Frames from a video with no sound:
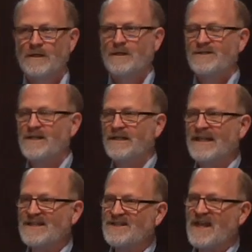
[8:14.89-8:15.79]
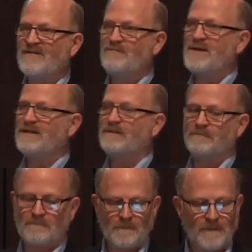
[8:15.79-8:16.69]
See, unless they've been
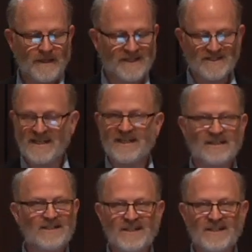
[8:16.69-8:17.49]
exceedingly